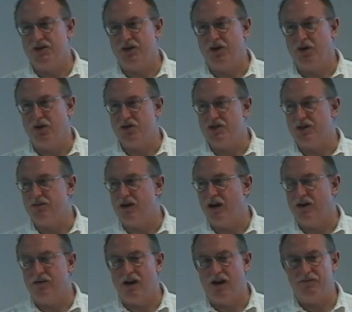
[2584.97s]
huge, and,
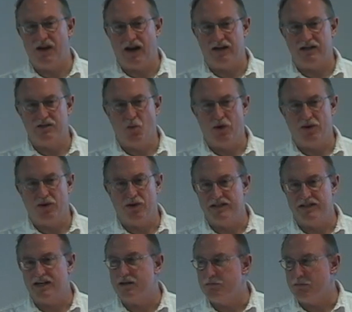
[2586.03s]
and in fact, one thing I
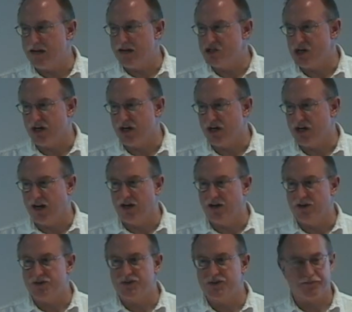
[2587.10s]
didn't mention
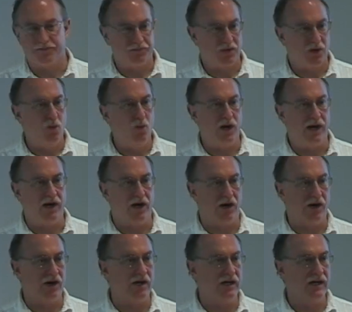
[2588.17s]
is we
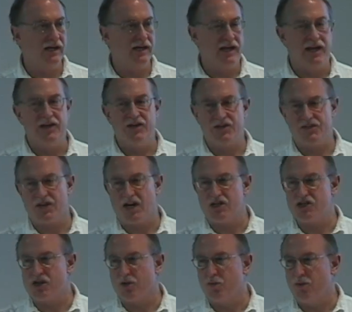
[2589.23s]
are in
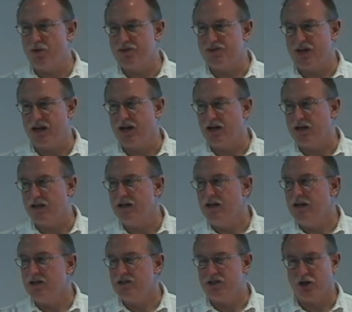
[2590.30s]
discussion with Zynga
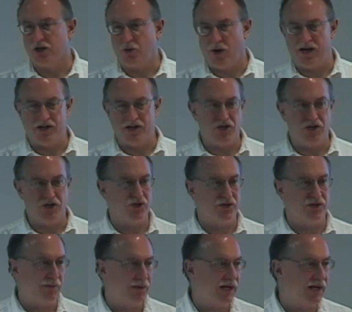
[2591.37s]
to create a social
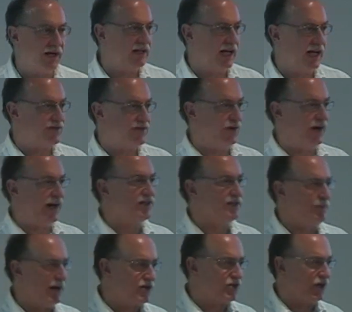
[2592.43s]
networking class for next
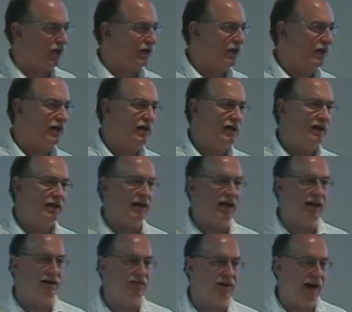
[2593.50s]
semester.
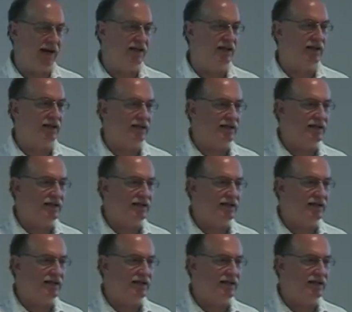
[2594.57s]
And in fact, the,